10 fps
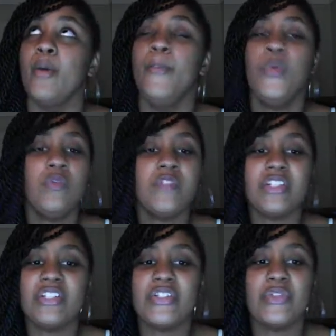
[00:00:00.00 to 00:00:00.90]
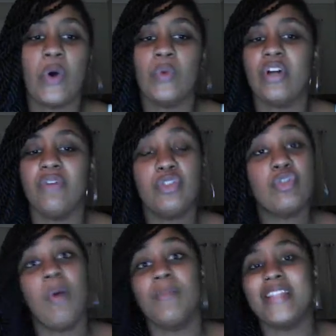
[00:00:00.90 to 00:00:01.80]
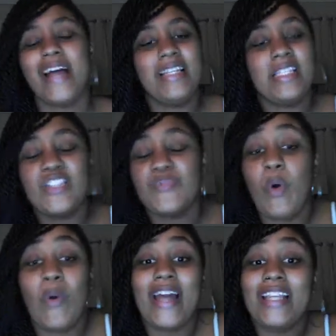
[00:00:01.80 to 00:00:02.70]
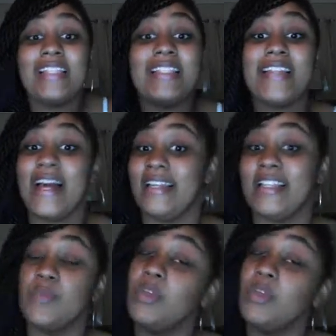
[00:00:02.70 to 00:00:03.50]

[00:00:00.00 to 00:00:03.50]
moves to the sound of drums and in smoke and in silence,